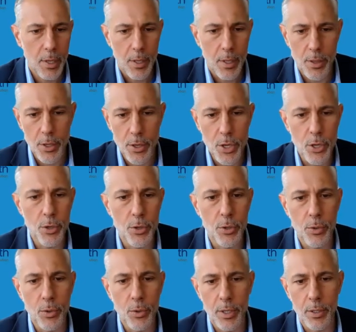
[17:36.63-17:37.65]
the
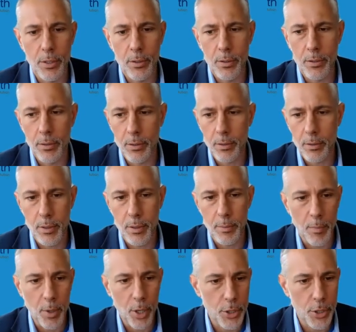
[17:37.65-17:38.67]
new and
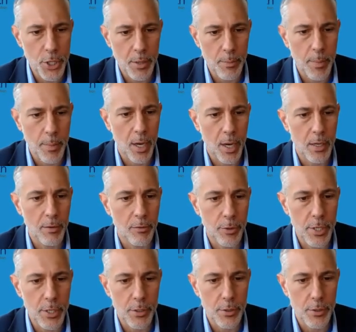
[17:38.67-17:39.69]
emerging body of
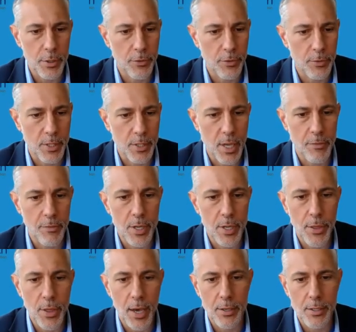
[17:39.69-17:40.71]
research from
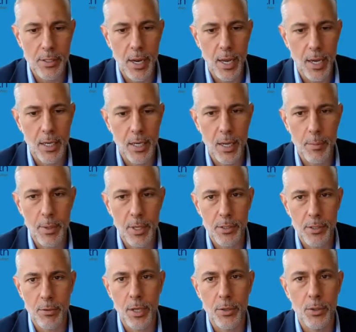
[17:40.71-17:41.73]
70,000 academics
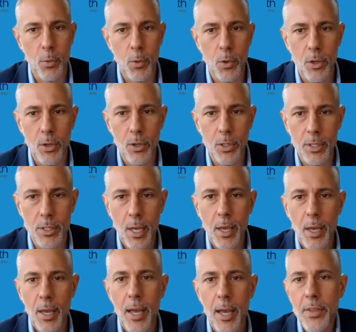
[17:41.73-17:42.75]
around the world.
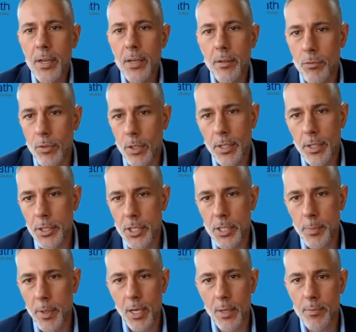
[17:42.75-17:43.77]
And then it really just
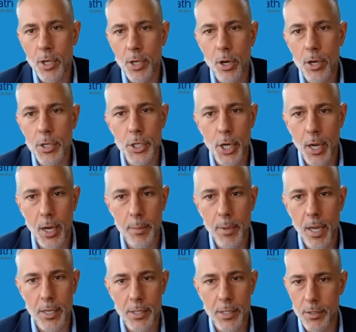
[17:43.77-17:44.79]
becomes our job
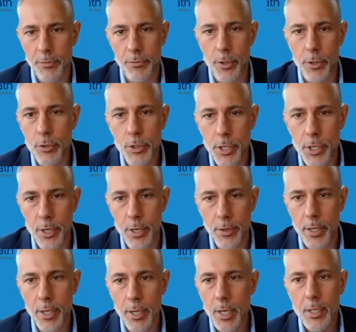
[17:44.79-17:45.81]
as a
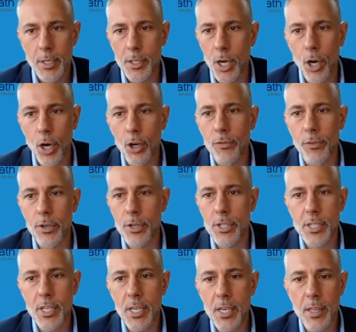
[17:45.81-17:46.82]
fiduciary to
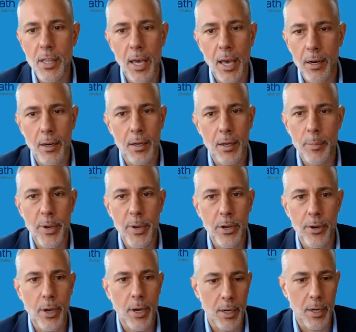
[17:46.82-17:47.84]
oversee that on a
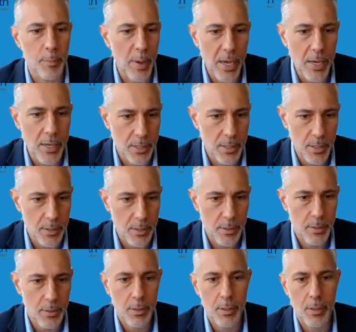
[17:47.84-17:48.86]
periodic basis.